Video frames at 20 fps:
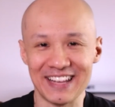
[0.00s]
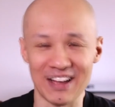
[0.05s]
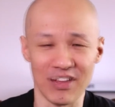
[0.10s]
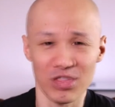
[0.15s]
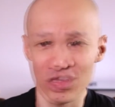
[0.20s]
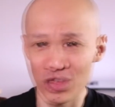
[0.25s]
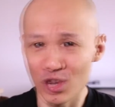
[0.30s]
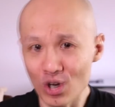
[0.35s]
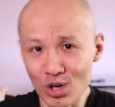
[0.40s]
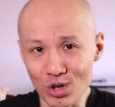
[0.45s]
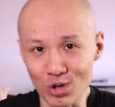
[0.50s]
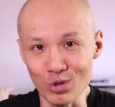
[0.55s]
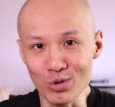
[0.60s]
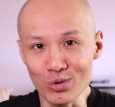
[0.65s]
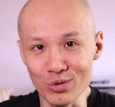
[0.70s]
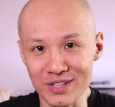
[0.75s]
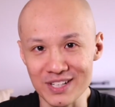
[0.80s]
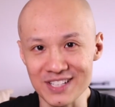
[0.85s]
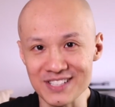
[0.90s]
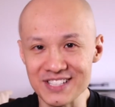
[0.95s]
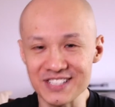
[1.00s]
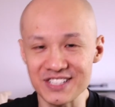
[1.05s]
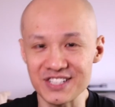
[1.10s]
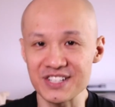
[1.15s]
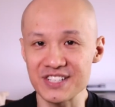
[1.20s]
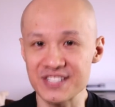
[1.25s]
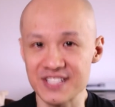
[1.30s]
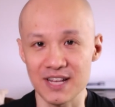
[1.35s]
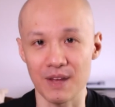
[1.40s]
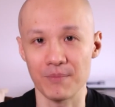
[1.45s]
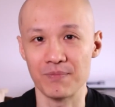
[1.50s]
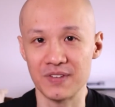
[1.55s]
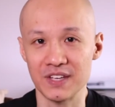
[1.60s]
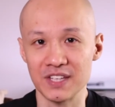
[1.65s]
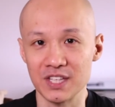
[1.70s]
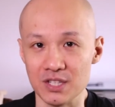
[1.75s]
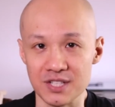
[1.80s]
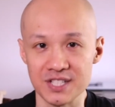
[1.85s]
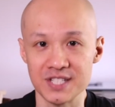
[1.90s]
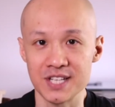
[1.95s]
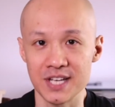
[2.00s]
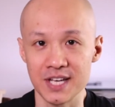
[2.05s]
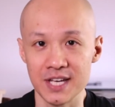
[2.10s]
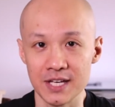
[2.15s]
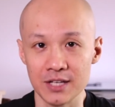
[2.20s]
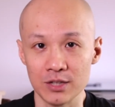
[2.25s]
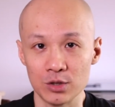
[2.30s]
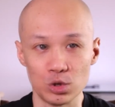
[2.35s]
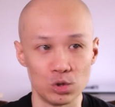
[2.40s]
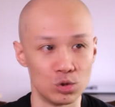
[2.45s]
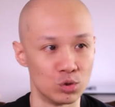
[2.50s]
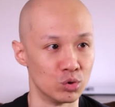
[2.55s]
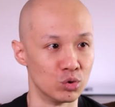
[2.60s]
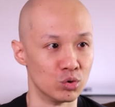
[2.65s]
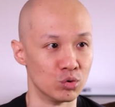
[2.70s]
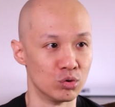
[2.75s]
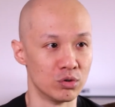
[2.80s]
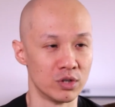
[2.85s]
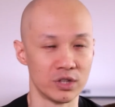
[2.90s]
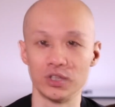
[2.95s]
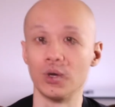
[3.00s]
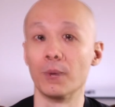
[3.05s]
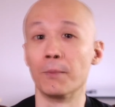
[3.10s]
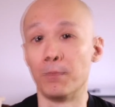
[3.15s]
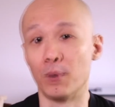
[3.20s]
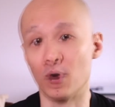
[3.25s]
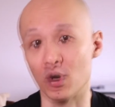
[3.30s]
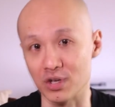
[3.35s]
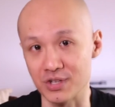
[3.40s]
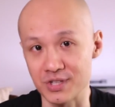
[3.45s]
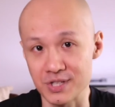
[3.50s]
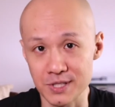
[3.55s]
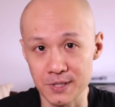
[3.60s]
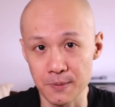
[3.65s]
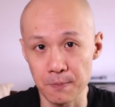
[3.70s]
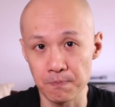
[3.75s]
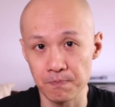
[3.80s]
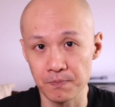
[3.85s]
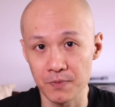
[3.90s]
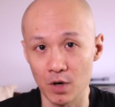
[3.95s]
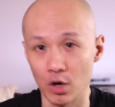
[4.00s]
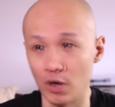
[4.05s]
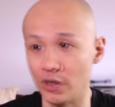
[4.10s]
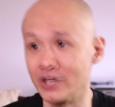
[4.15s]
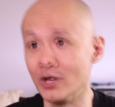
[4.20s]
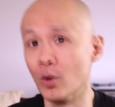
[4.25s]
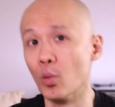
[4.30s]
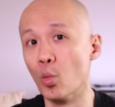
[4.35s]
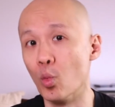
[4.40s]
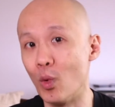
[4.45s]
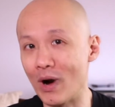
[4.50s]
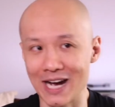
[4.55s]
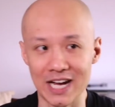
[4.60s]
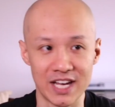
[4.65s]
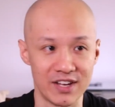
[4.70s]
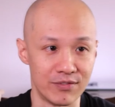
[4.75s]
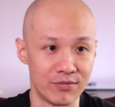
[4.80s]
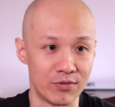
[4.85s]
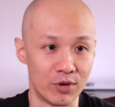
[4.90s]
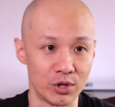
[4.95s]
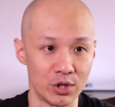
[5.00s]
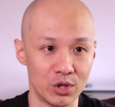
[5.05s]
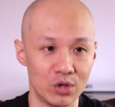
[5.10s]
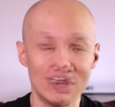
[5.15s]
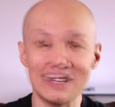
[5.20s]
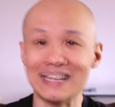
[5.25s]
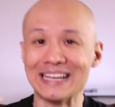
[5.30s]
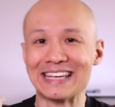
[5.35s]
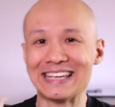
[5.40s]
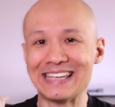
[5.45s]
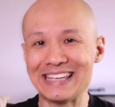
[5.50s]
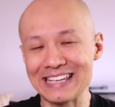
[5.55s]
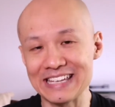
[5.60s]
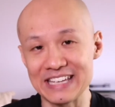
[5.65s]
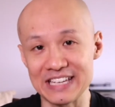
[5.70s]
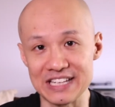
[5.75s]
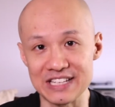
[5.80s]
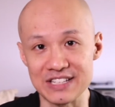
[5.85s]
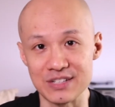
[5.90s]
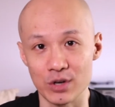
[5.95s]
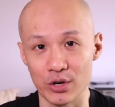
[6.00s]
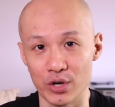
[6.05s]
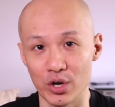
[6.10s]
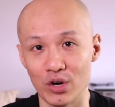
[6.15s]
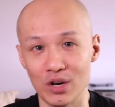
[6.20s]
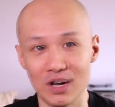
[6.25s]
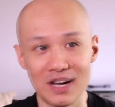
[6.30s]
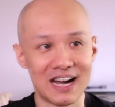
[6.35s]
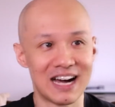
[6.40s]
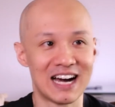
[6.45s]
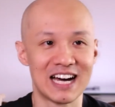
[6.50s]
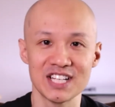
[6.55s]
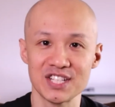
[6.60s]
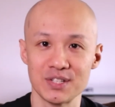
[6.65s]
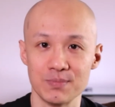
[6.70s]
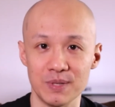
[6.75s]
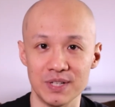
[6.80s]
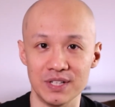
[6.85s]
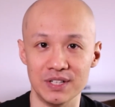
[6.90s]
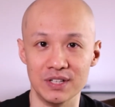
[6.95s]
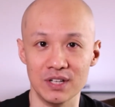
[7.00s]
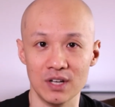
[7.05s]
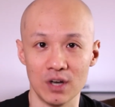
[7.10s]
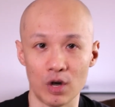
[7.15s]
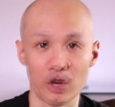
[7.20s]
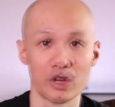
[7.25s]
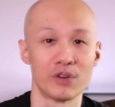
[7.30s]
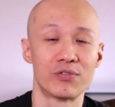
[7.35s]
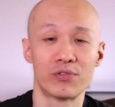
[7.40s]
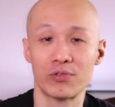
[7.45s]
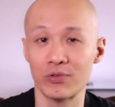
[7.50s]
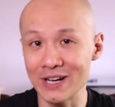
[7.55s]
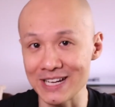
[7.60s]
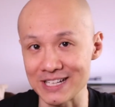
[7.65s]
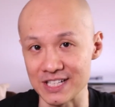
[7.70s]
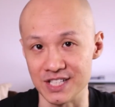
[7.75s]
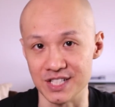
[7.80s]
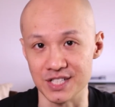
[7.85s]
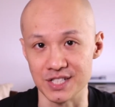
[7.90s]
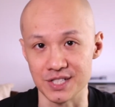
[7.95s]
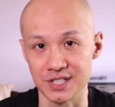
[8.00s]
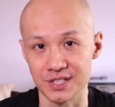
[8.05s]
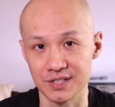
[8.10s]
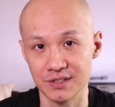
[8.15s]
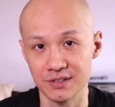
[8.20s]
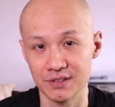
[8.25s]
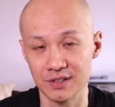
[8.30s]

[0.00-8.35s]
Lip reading: Now, no isn't just something you say to your boss or your wife or your kids or your husband or your friends.